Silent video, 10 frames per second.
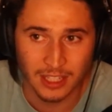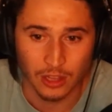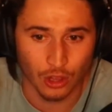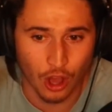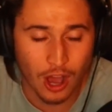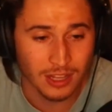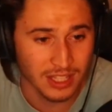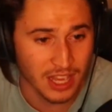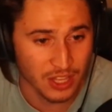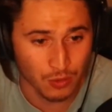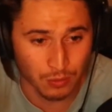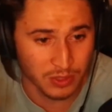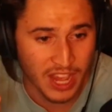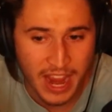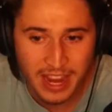loss that you
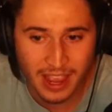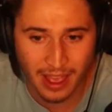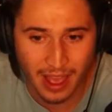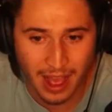take